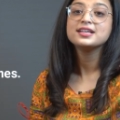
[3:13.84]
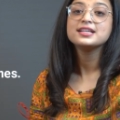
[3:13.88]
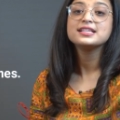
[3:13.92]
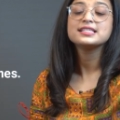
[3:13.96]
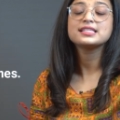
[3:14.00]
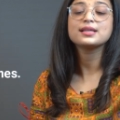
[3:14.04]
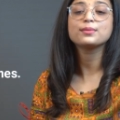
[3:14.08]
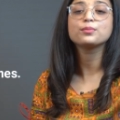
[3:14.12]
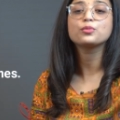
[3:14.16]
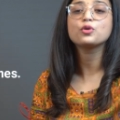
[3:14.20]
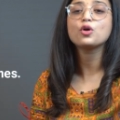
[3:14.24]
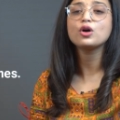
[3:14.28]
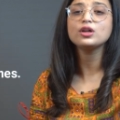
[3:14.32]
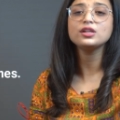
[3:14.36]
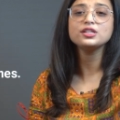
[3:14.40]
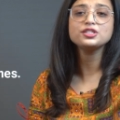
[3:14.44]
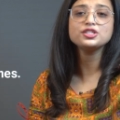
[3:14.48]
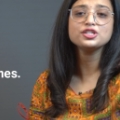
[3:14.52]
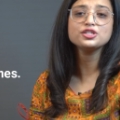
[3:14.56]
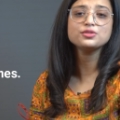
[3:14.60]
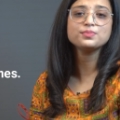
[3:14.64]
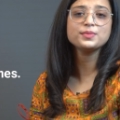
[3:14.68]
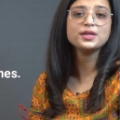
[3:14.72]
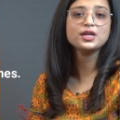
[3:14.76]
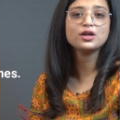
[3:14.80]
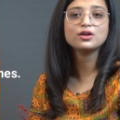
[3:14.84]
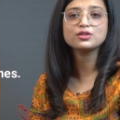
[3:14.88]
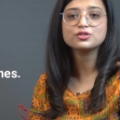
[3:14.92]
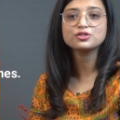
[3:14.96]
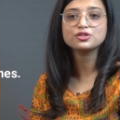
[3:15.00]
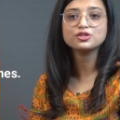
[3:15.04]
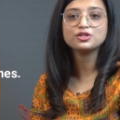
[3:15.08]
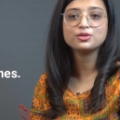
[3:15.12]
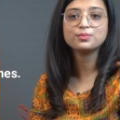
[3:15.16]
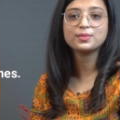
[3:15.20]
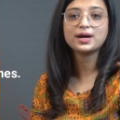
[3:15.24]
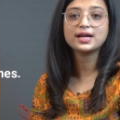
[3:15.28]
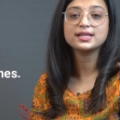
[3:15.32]
Some colleges may also
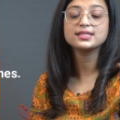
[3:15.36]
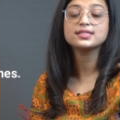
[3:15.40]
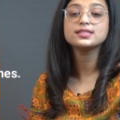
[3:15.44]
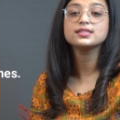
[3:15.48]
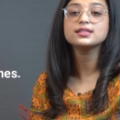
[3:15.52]
demand